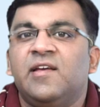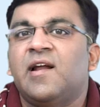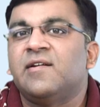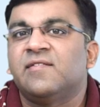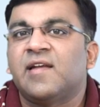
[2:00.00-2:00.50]
in
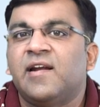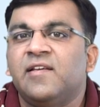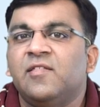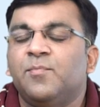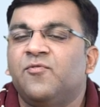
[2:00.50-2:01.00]

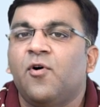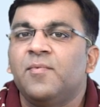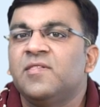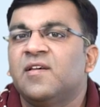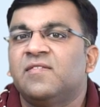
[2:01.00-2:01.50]
understanding the
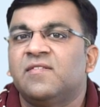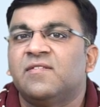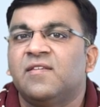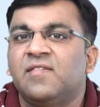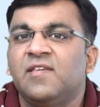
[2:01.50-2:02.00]
performance
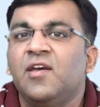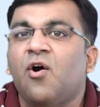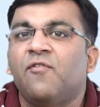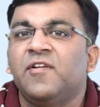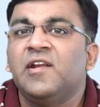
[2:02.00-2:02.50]
consistency
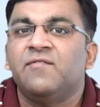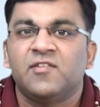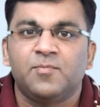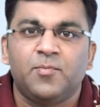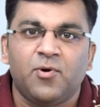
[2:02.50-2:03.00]
of an
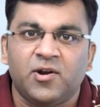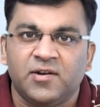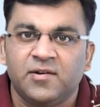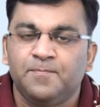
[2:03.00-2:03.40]
investment product.